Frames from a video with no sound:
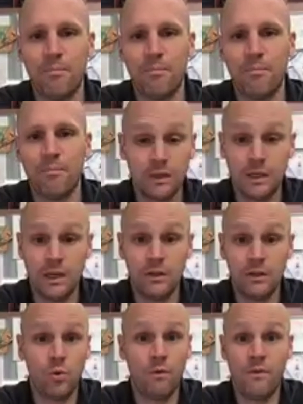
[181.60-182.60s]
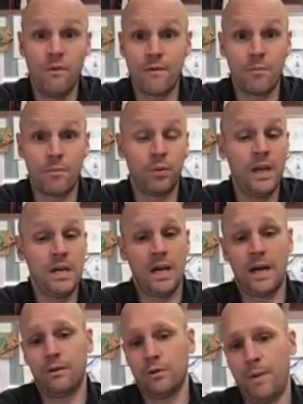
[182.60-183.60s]
of young kids who have never played
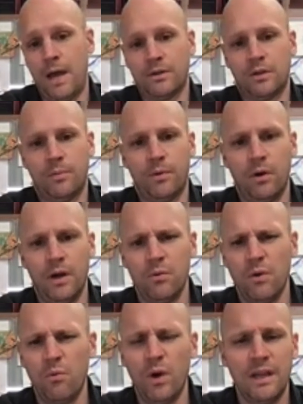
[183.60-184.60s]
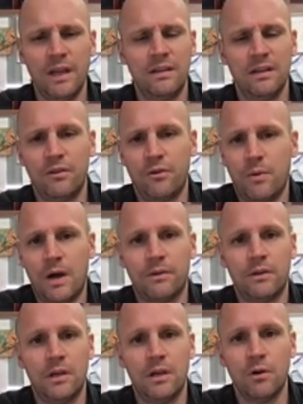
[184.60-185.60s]
college basketball. And, and what they did
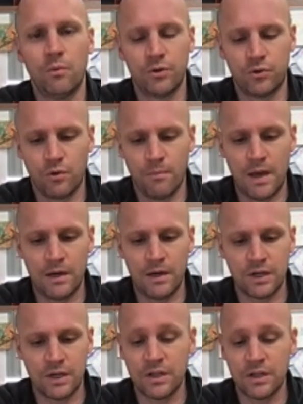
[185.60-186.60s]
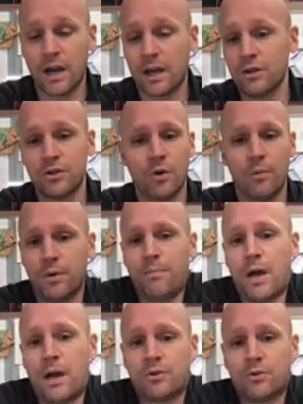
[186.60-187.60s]
throughout the year was tremendous. And it's not going to show up in a
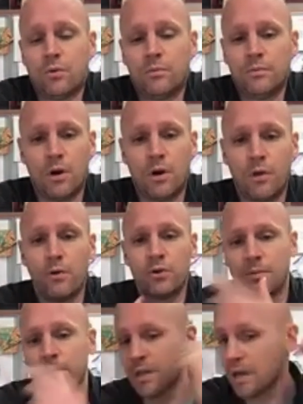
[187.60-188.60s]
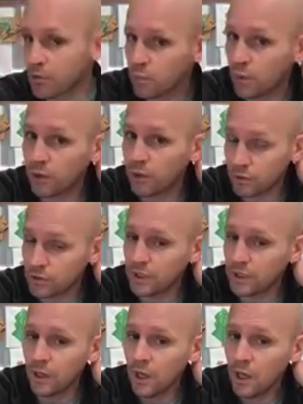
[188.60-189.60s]
box score. You know, although some of the numbers will, you'll
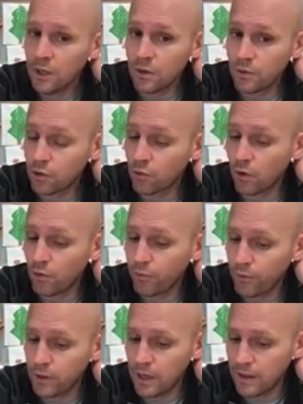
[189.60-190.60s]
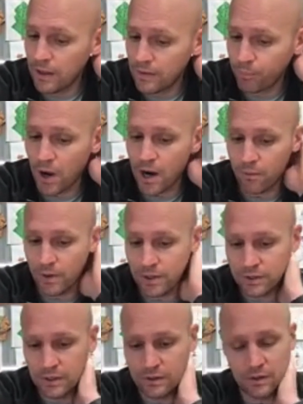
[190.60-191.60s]
see you know, the growth and, and, and the progress
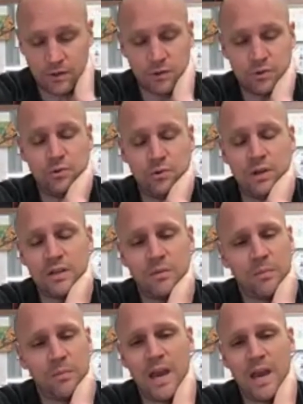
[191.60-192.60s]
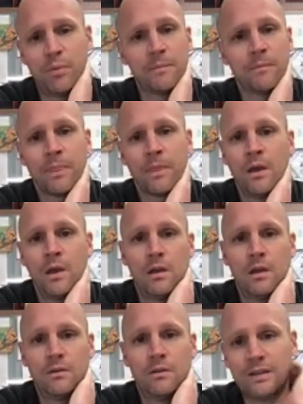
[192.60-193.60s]
that, that those two kids have made. But
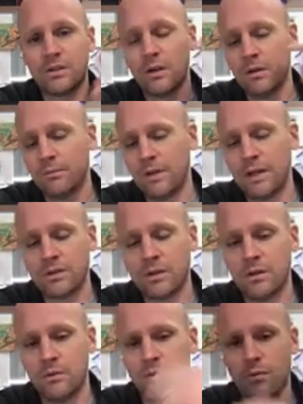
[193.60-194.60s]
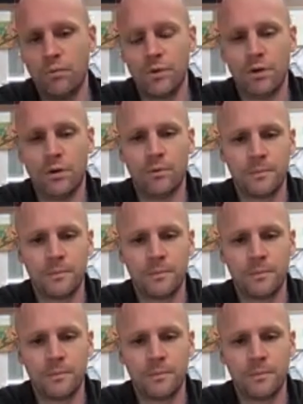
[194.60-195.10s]
that's going to, that's going to, you know,